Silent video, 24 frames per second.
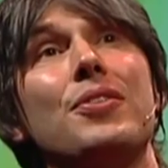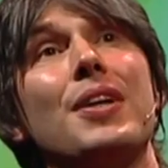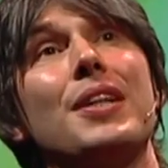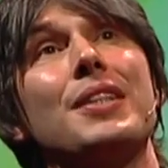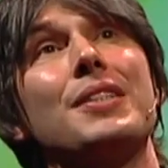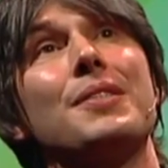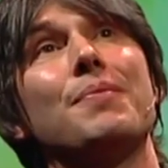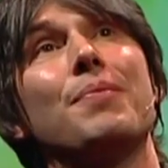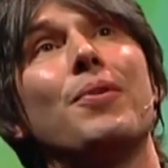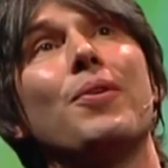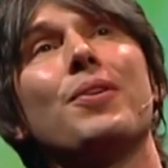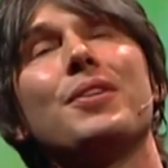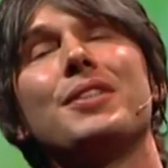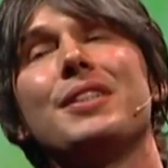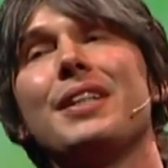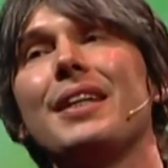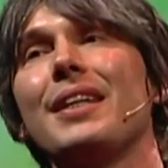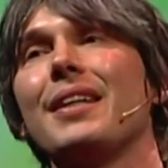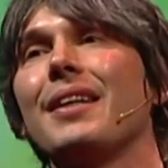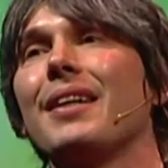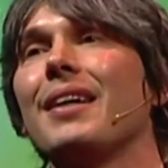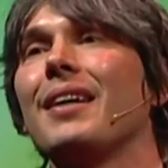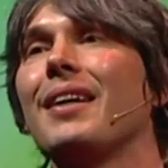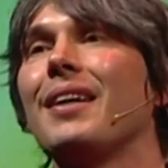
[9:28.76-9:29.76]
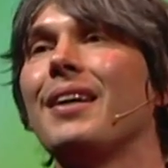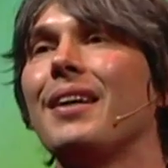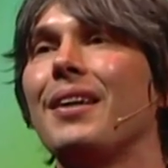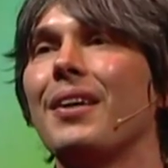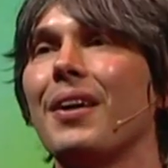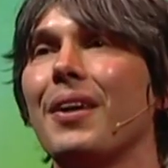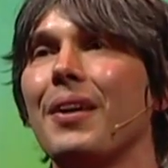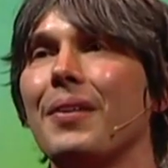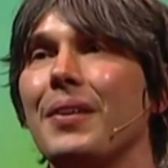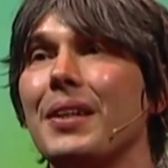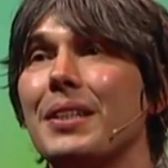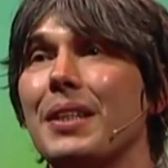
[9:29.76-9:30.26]
transport it,
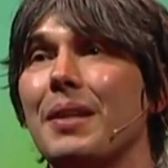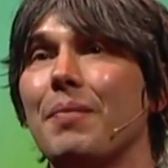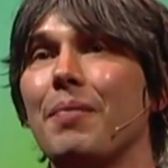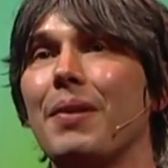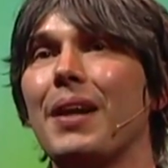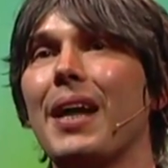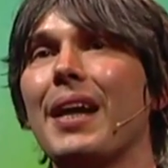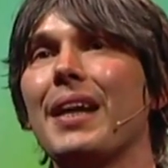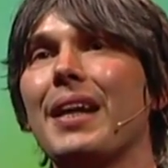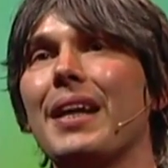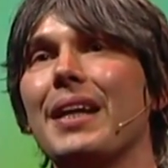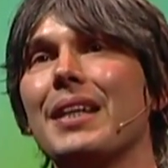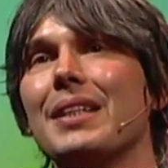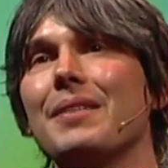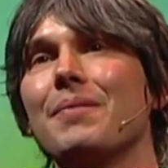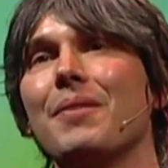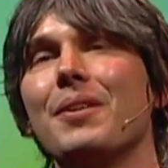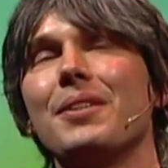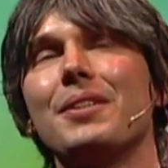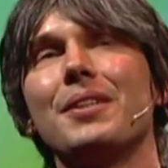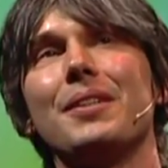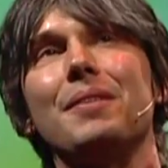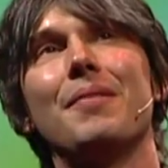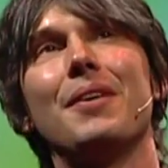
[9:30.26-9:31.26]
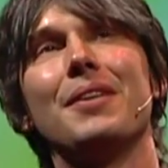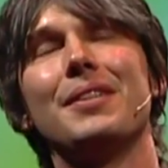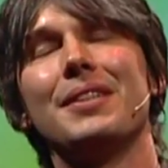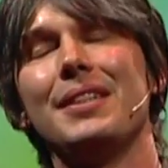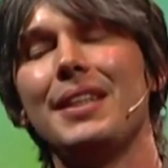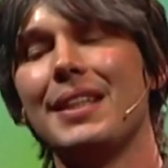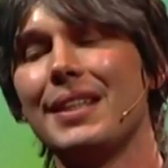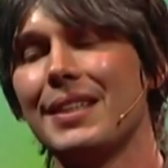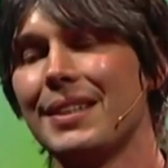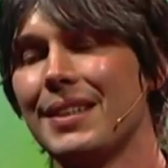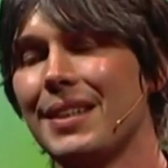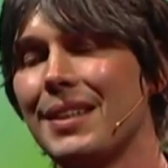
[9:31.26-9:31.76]
not only to the planets, but to the
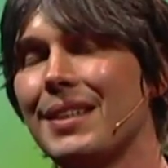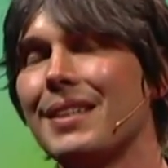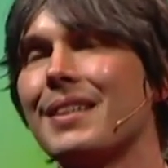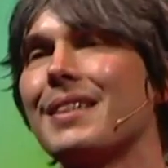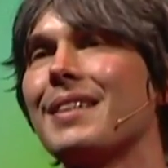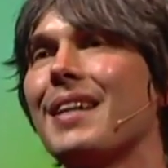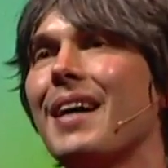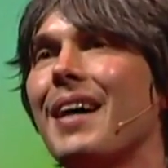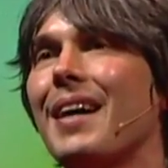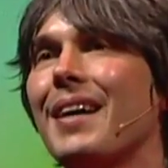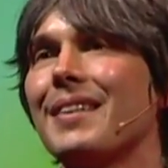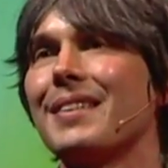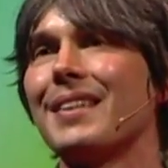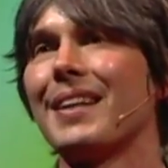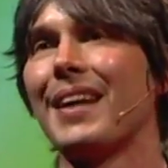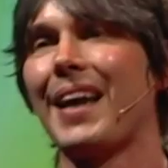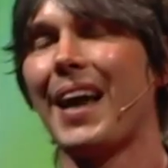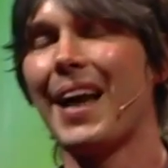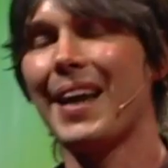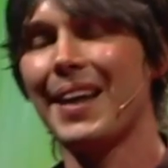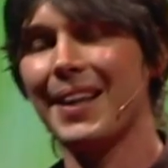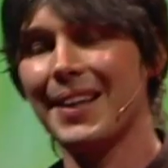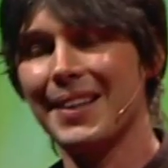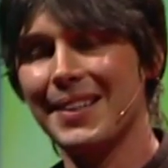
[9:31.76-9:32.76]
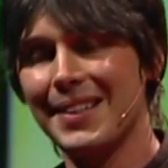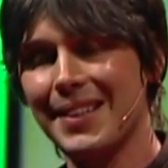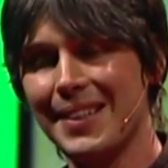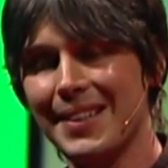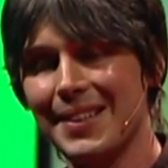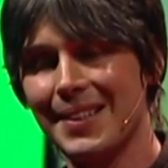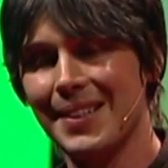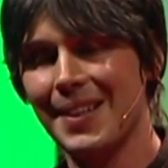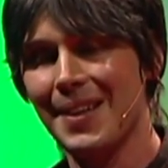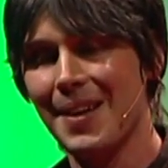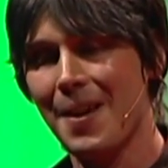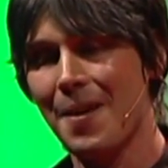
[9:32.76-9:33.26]
most distant stars and
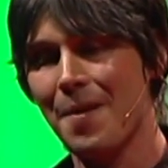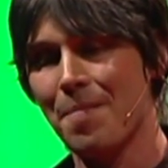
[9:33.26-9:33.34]
galaxies.